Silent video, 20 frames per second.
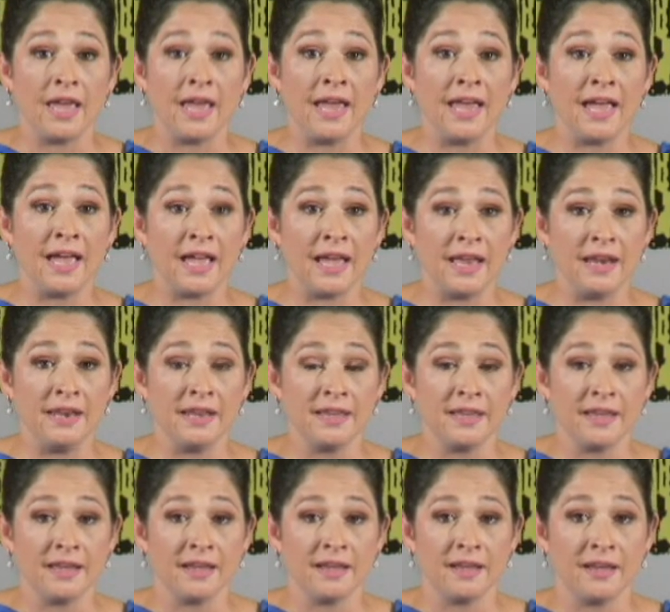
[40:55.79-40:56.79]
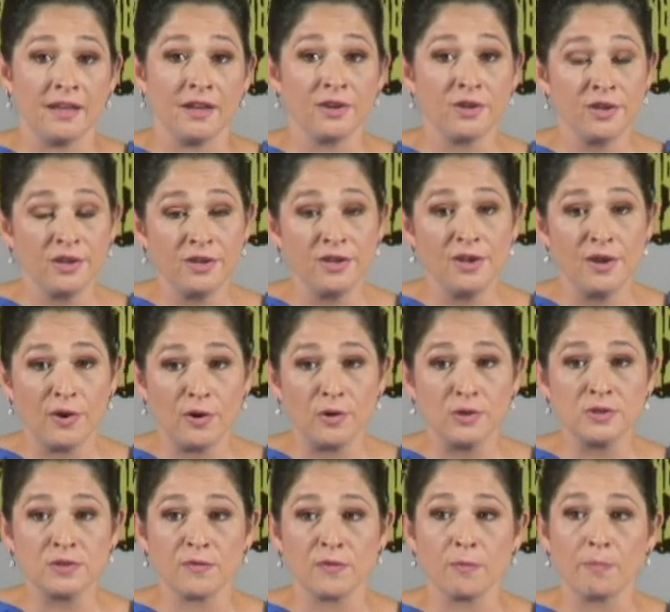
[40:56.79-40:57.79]
and a good
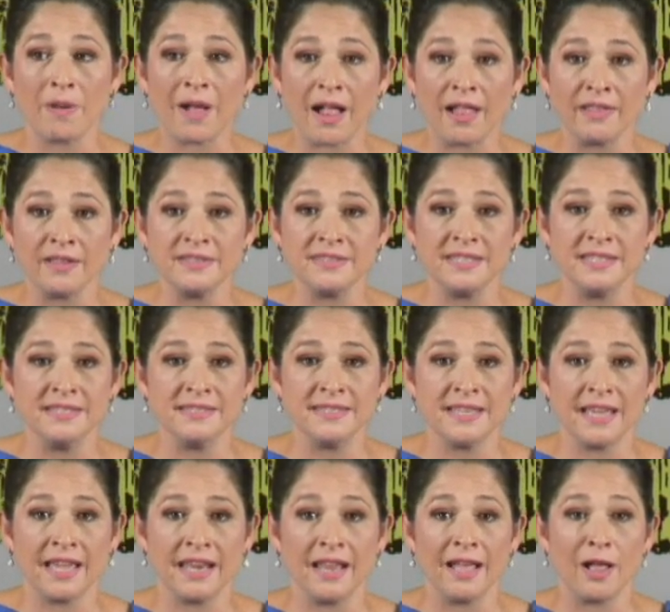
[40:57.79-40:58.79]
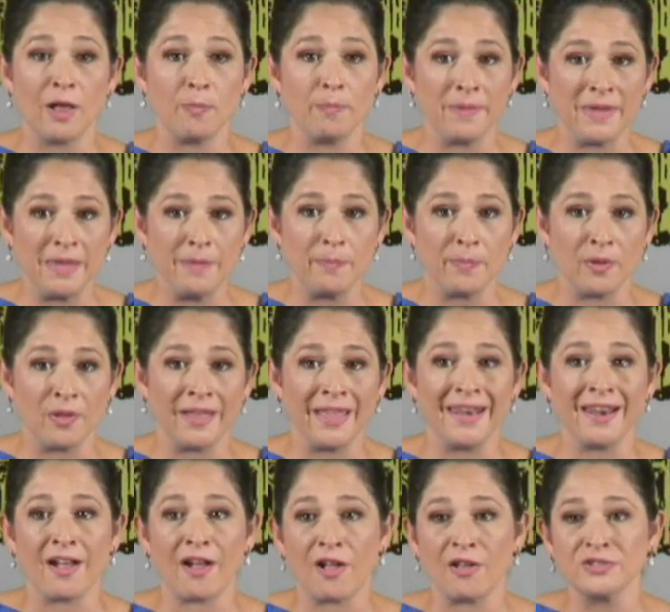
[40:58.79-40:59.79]
nose for policies that help people
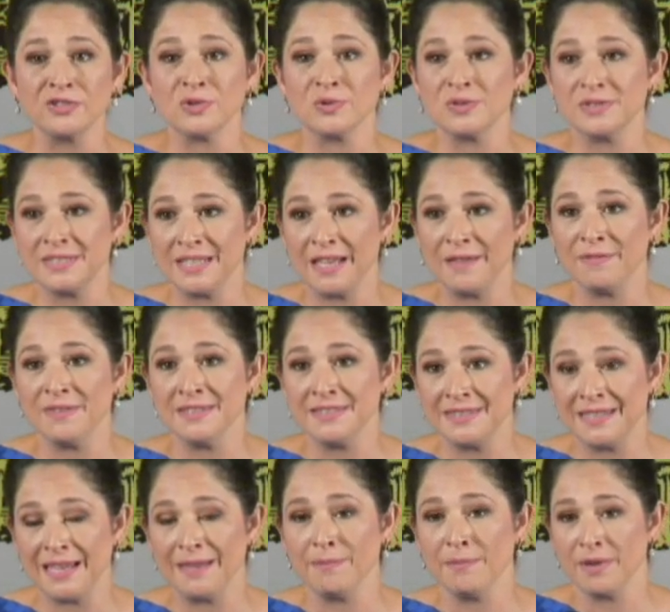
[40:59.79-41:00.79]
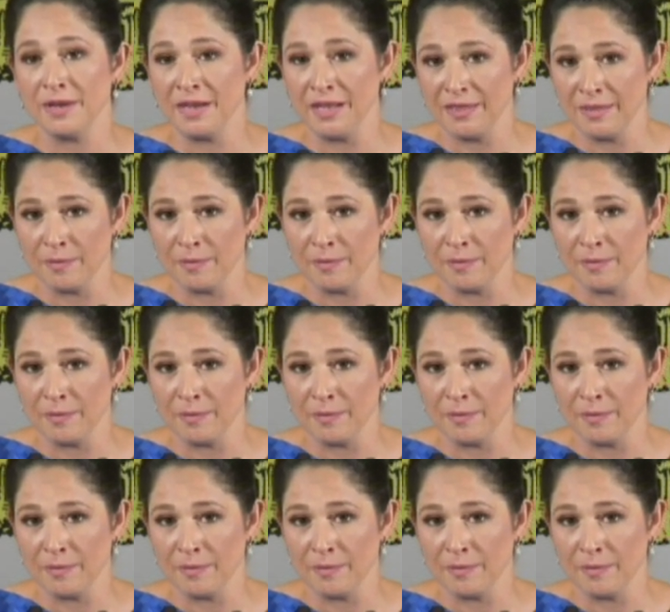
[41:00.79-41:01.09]
and also save the state money